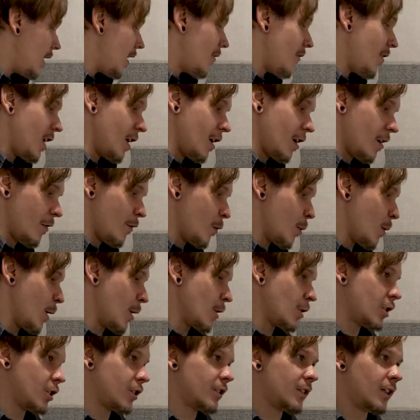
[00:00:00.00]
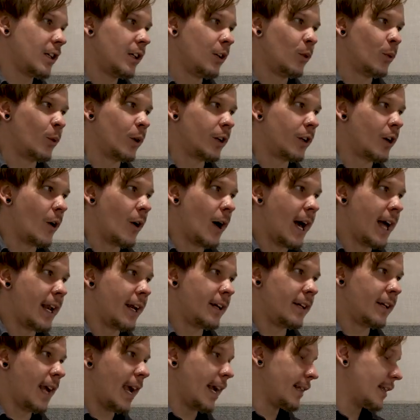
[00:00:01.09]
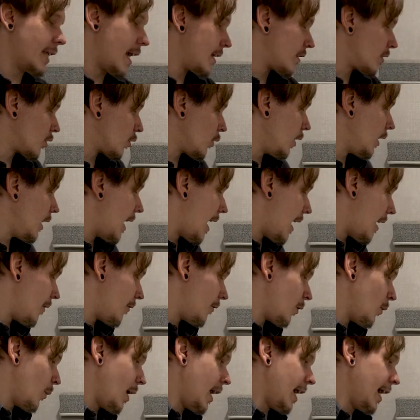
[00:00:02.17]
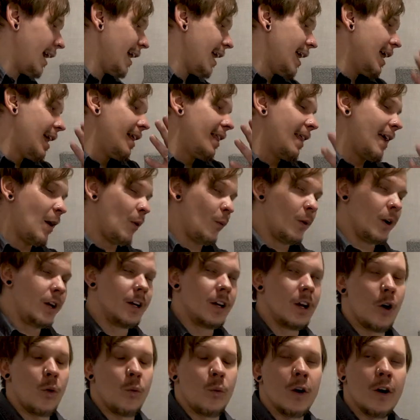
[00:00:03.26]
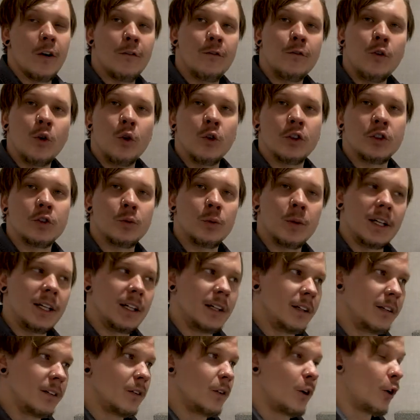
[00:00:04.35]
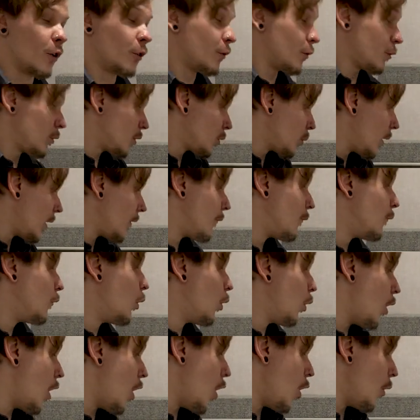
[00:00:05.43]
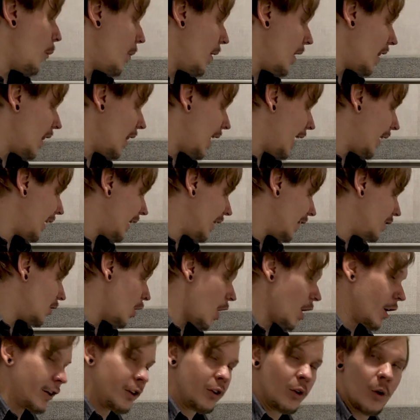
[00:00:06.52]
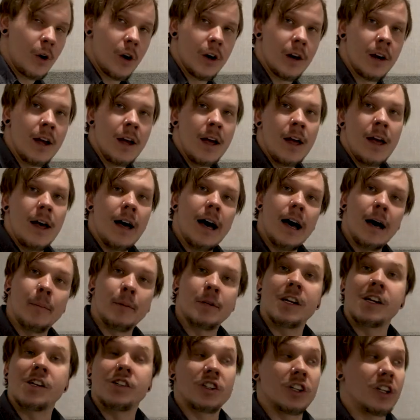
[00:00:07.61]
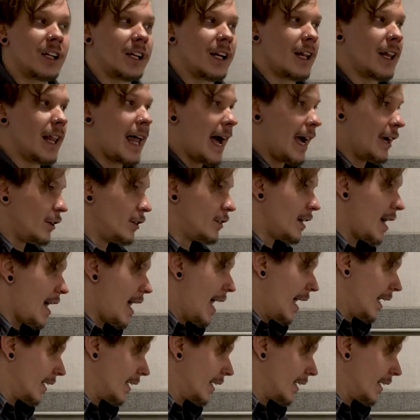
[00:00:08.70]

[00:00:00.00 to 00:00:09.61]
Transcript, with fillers: the event of an emergency, you would go ahead and yank that screen out of the way. That window will swing full open like a doggy door, potentially allow you to